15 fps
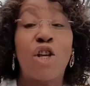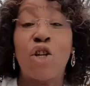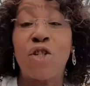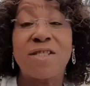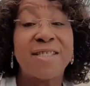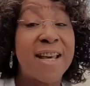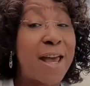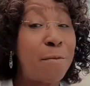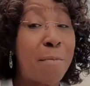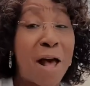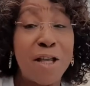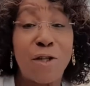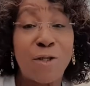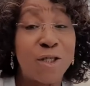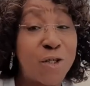Good day,
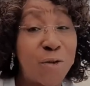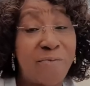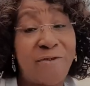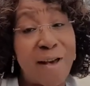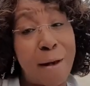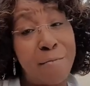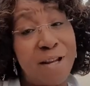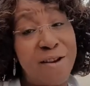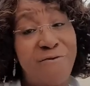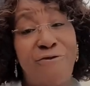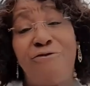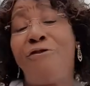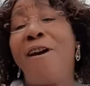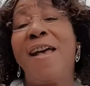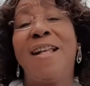my YouTube family and
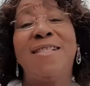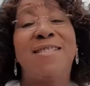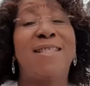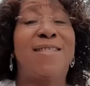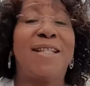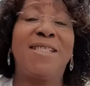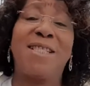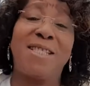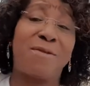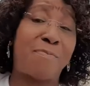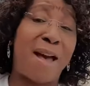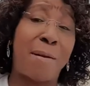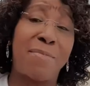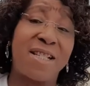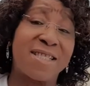friends. This is
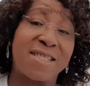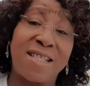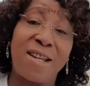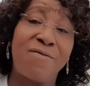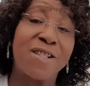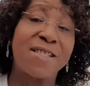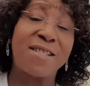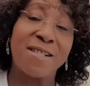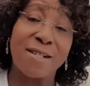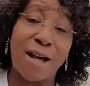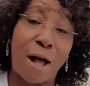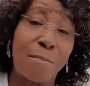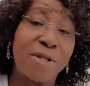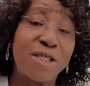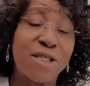Pamela Stephenson
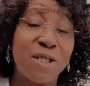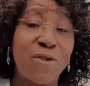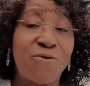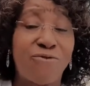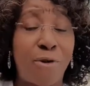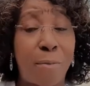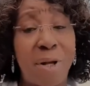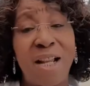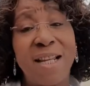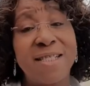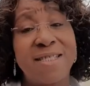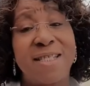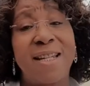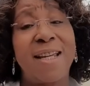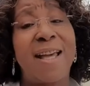coming to you from
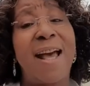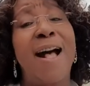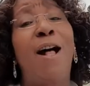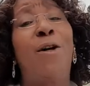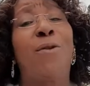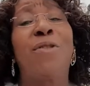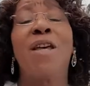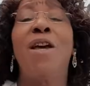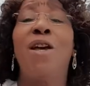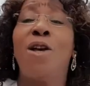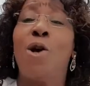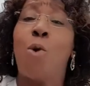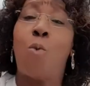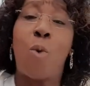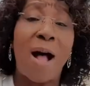Holistic Health.
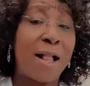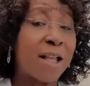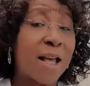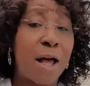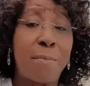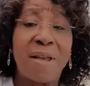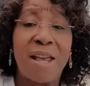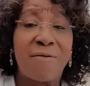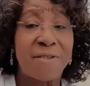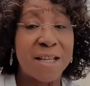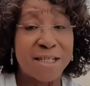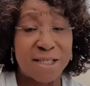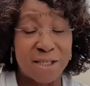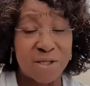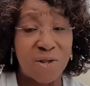Welcome if
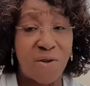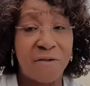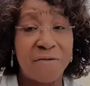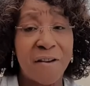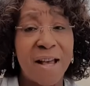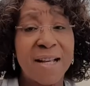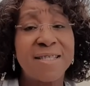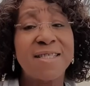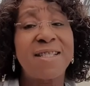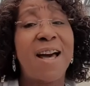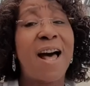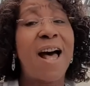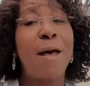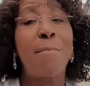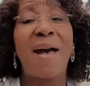this is your first
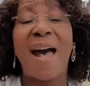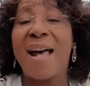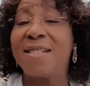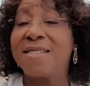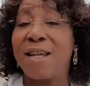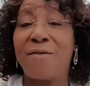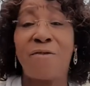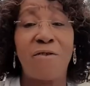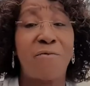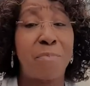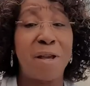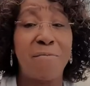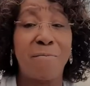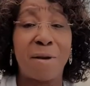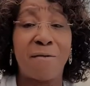time, and if you've
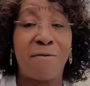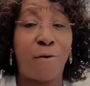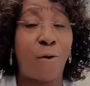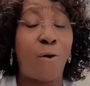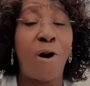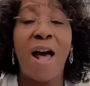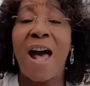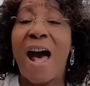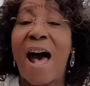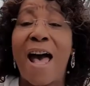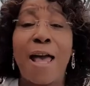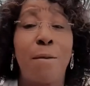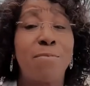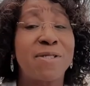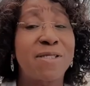been before,
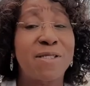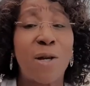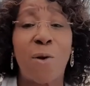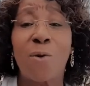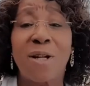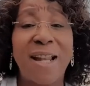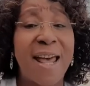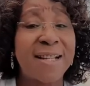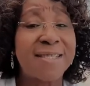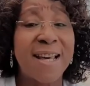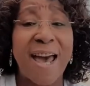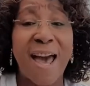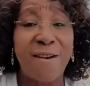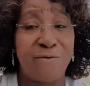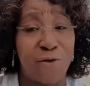I am so glad
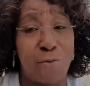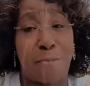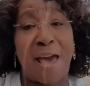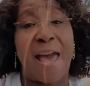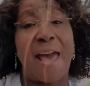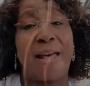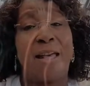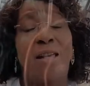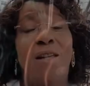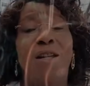to have you back.